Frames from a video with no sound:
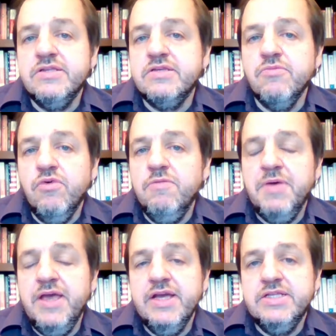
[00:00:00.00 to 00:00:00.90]
weren't
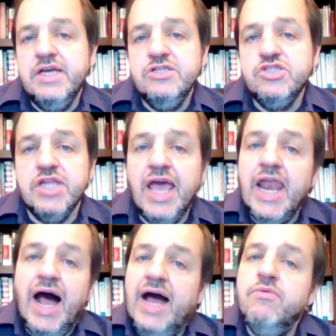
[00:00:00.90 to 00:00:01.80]
paying attention, and
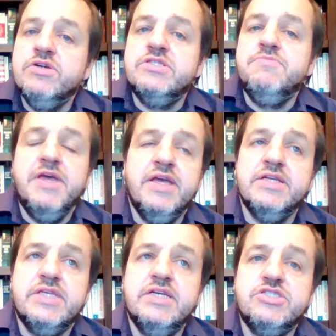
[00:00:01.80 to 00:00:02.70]
I wasn't paying
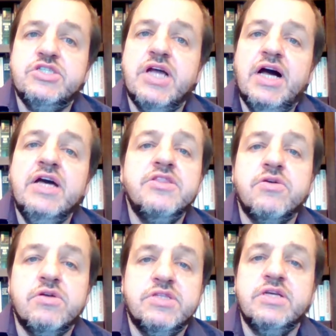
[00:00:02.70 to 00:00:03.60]
attention either
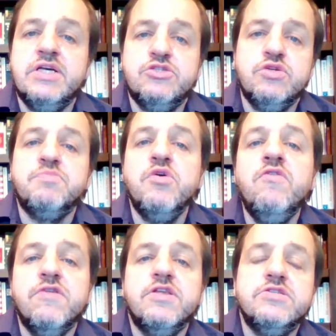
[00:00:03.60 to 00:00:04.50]
until I tripped
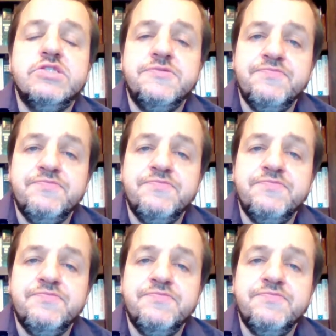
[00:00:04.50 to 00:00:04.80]
over this.